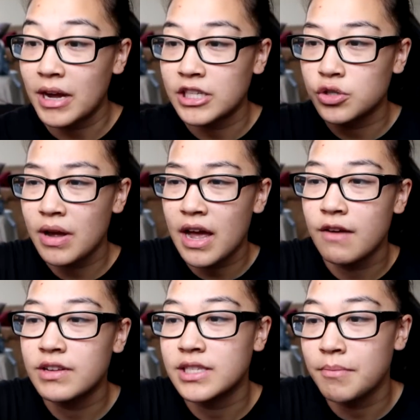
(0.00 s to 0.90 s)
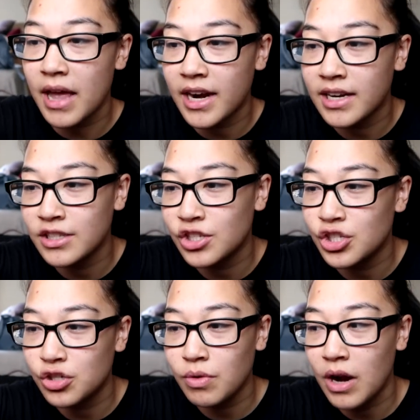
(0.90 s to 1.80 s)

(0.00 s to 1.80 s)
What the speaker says: I do have some editing to do.